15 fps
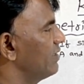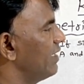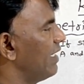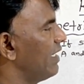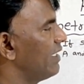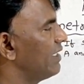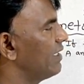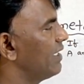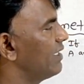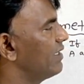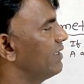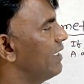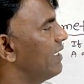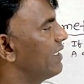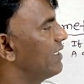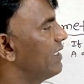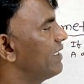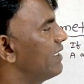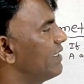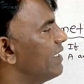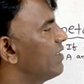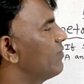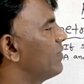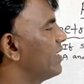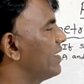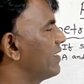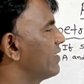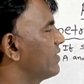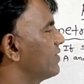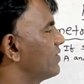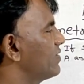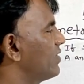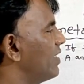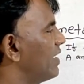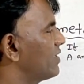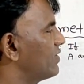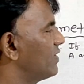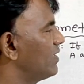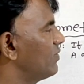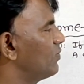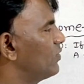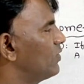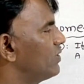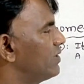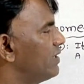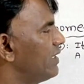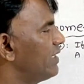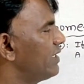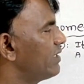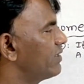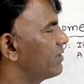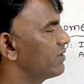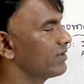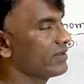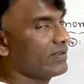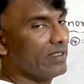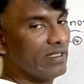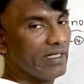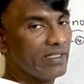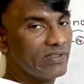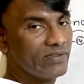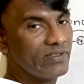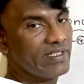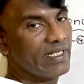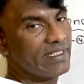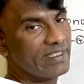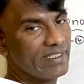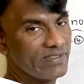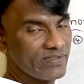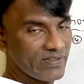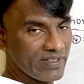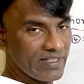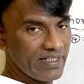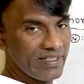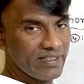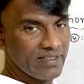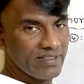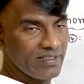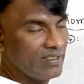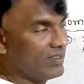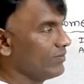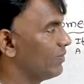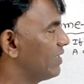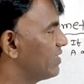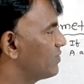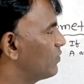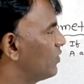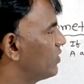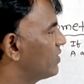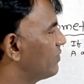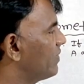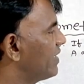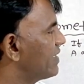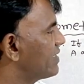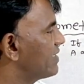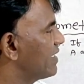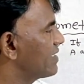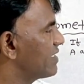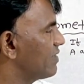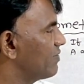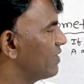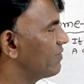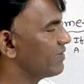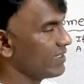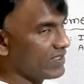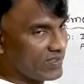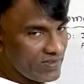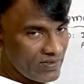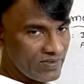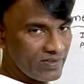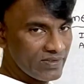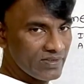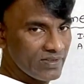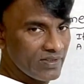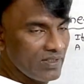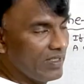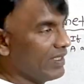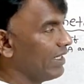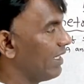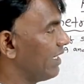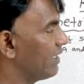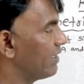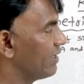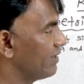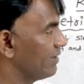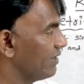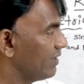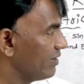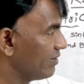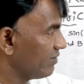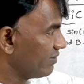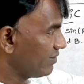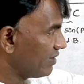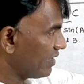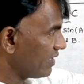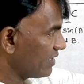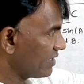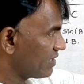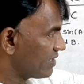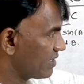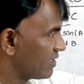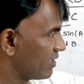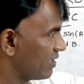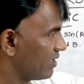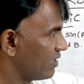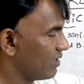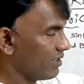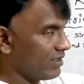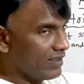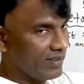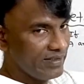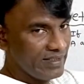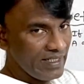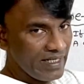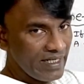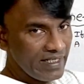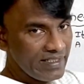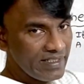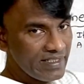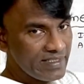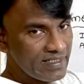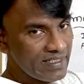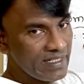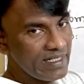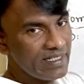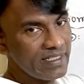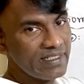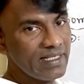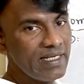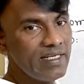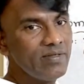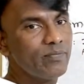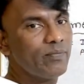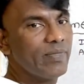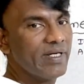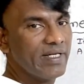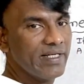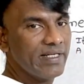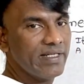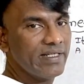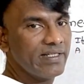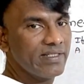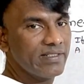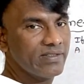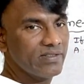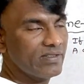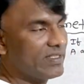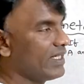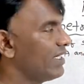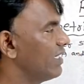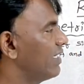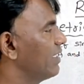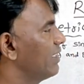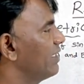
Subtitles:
and a greater than b. So actually both are acute angles only. Means both means the sum of these two, and in that a is greater than b. Okay.